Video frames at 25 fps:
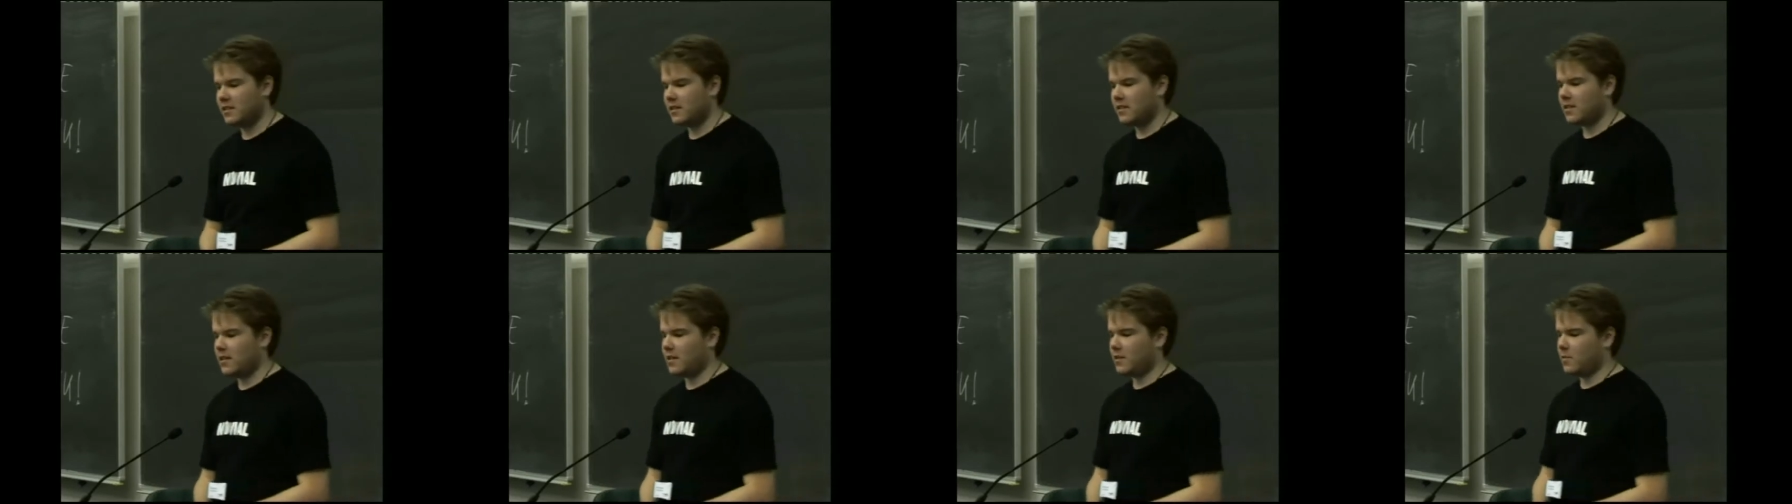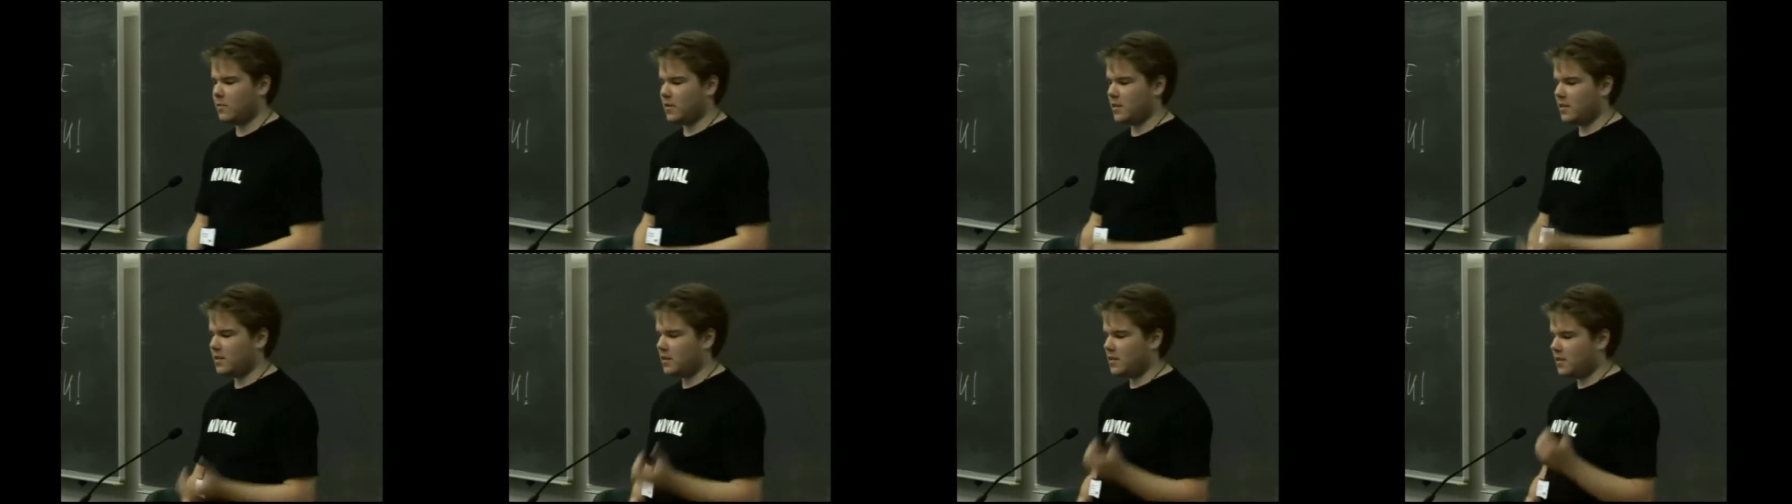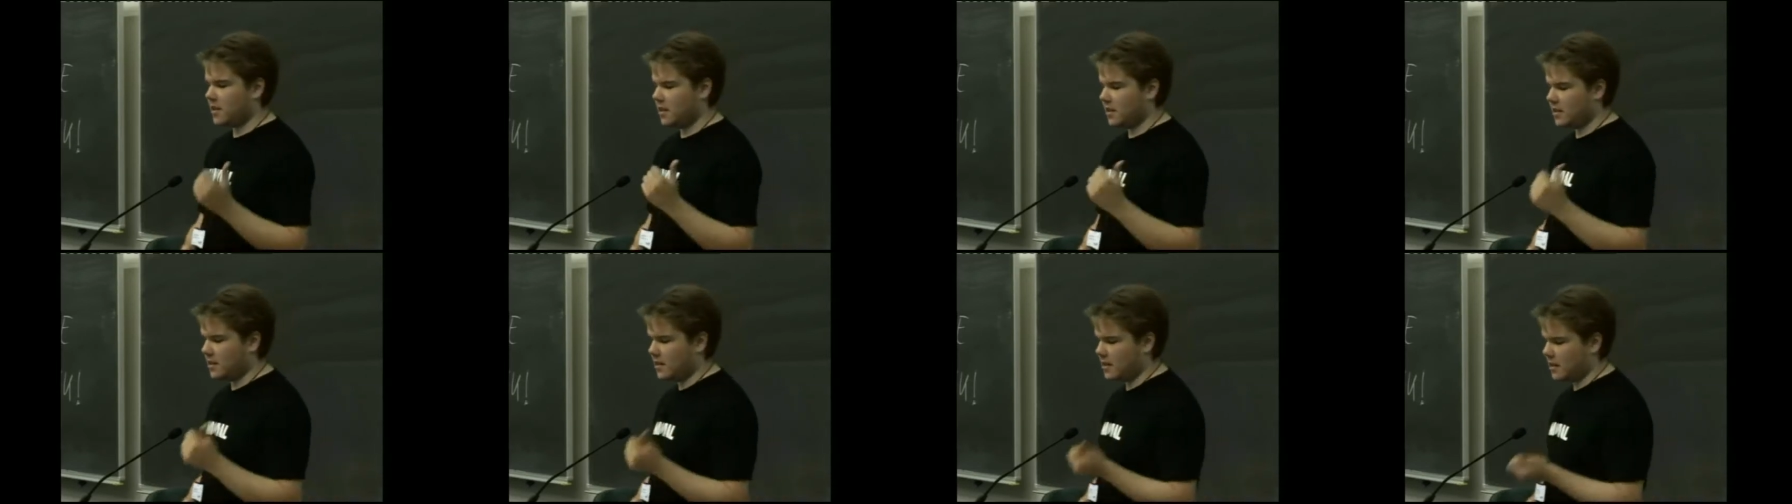Otherwise,
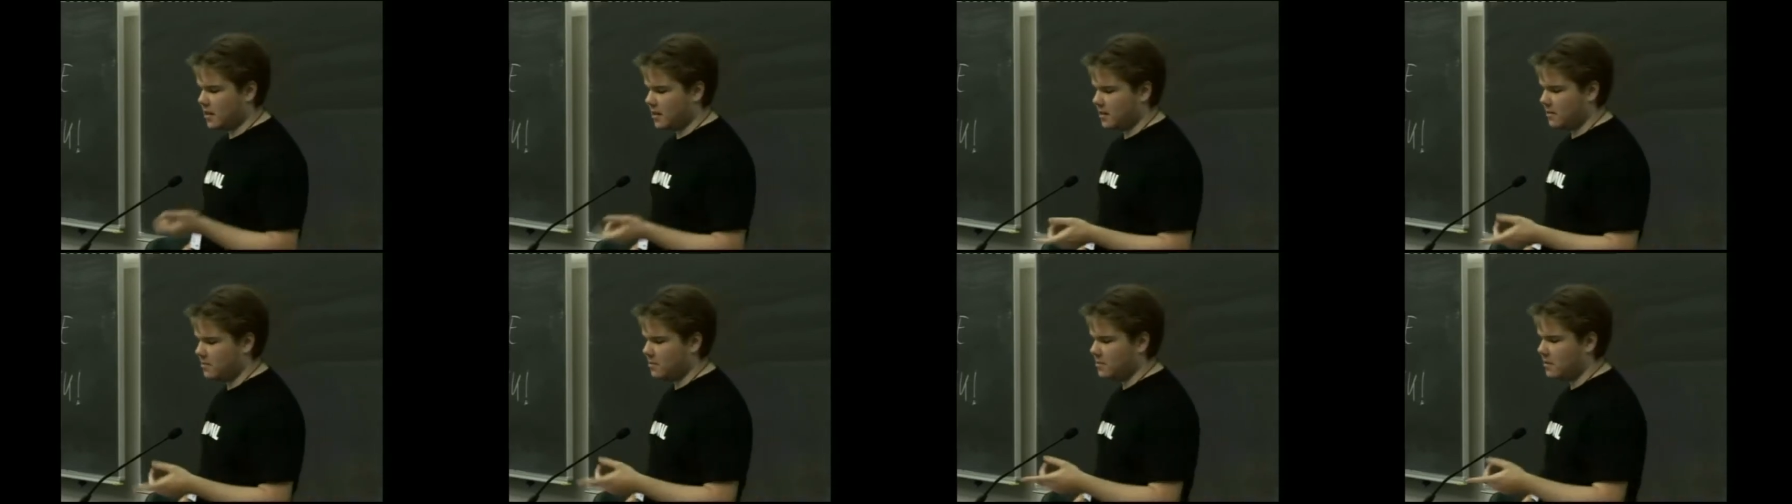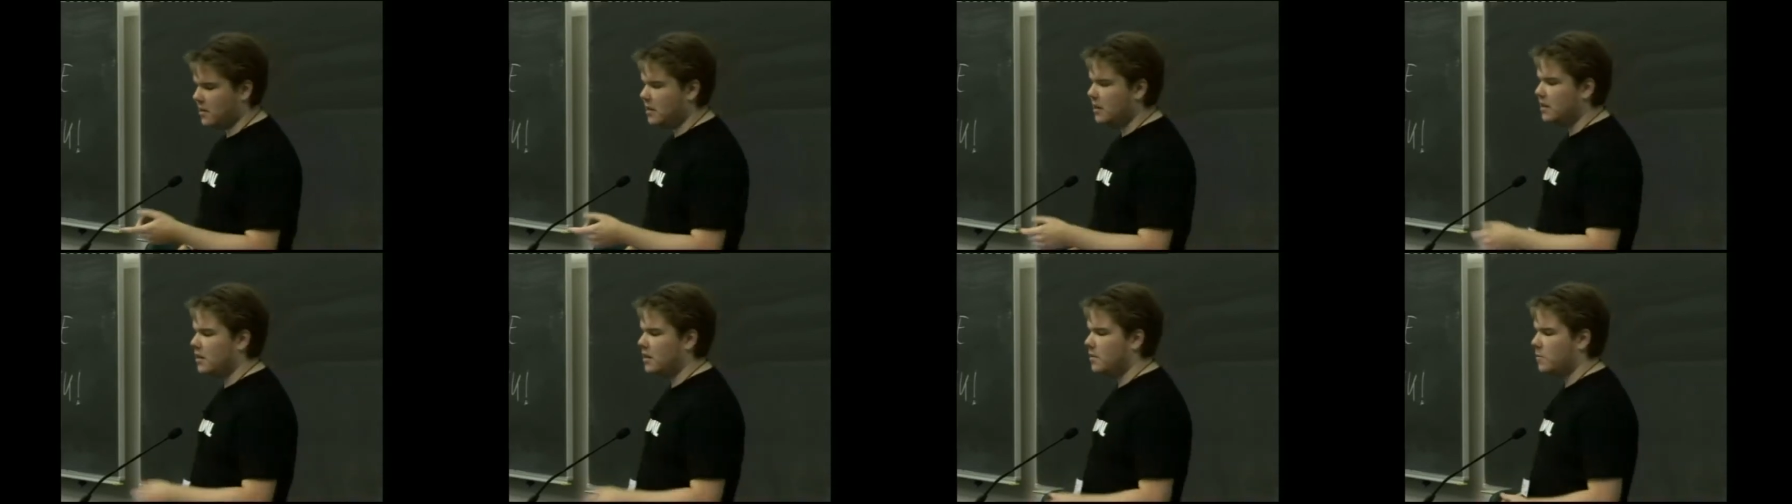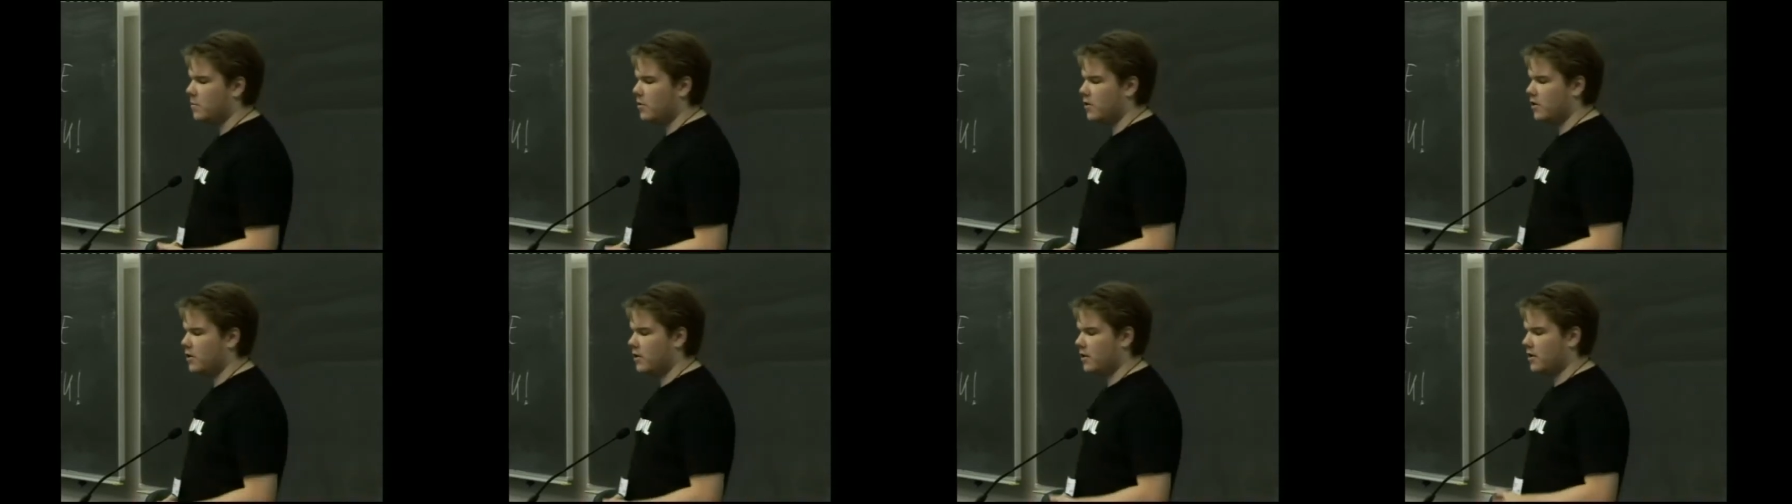that uh,
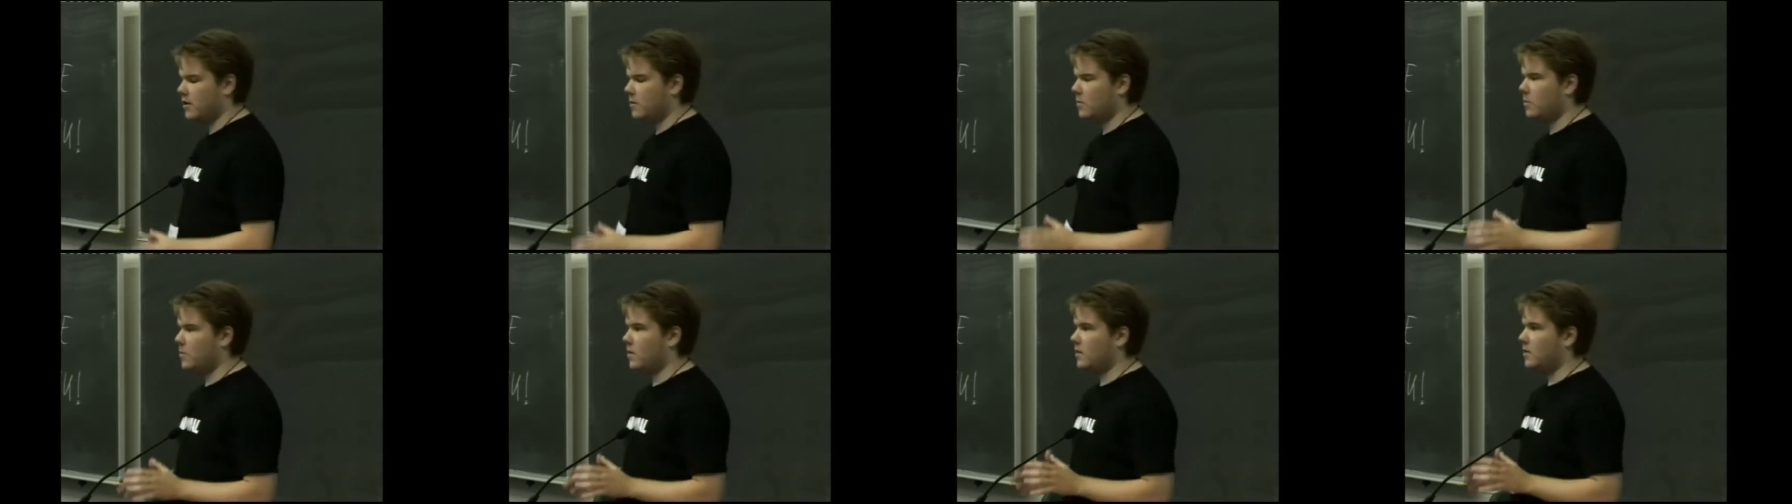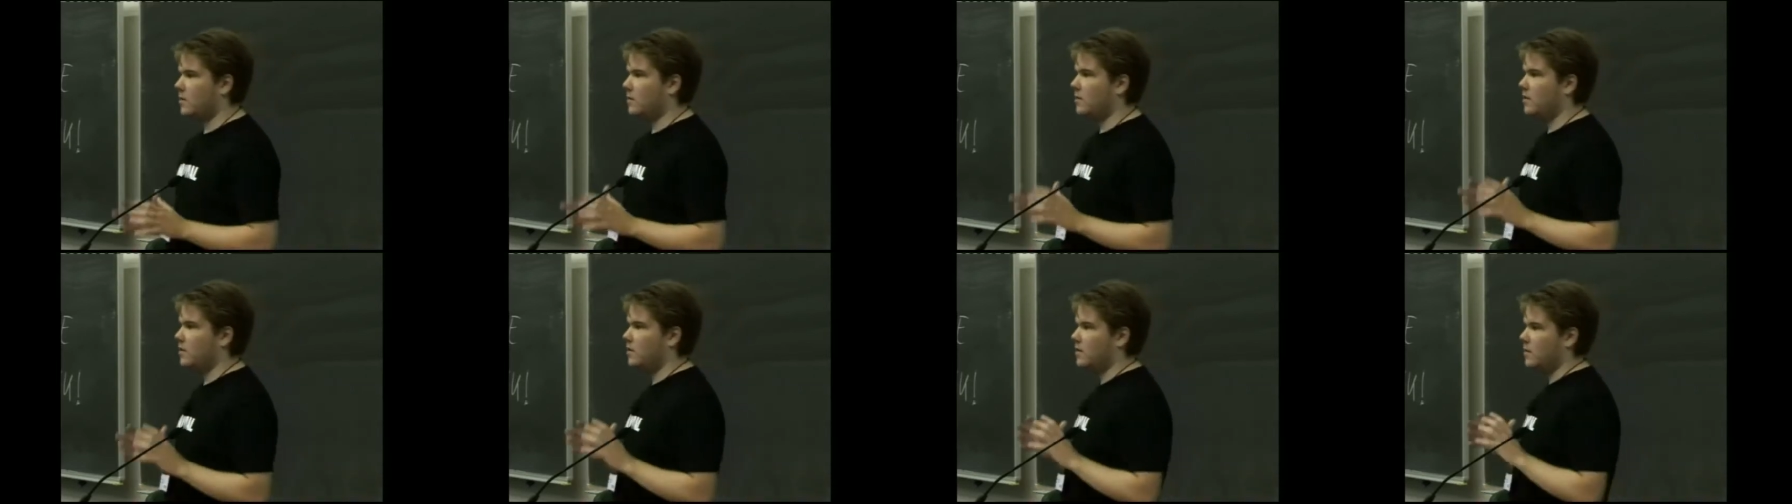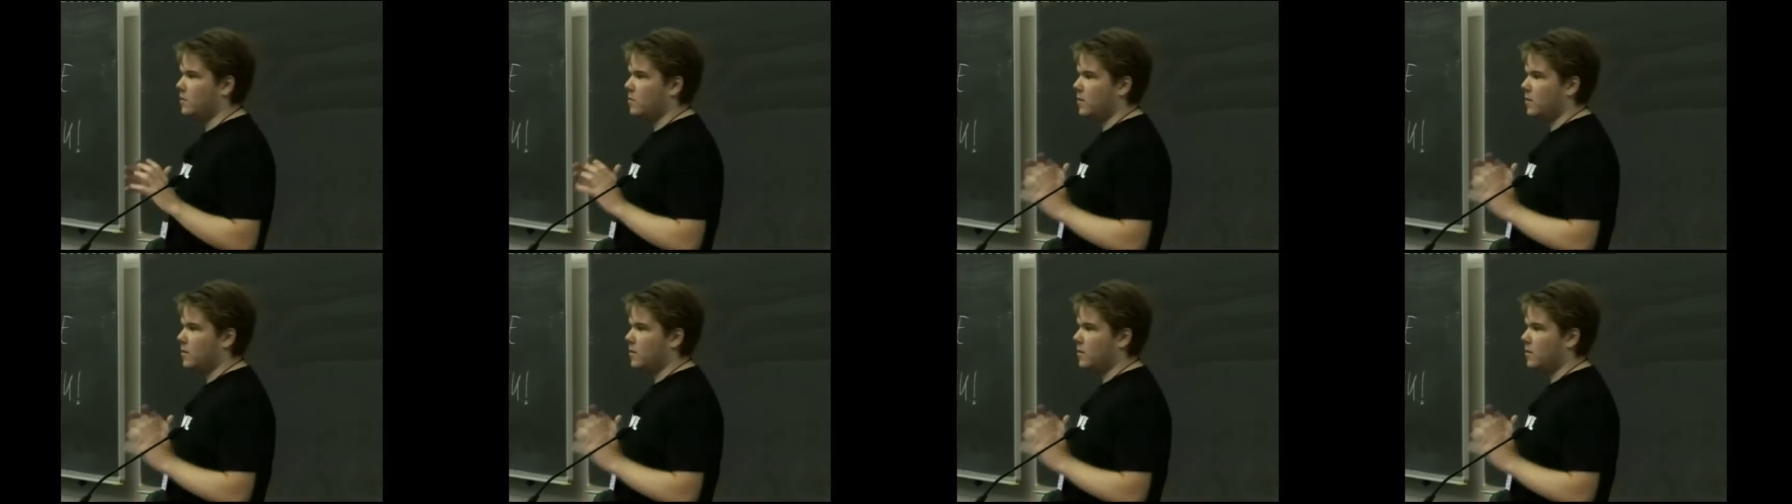Perl uh,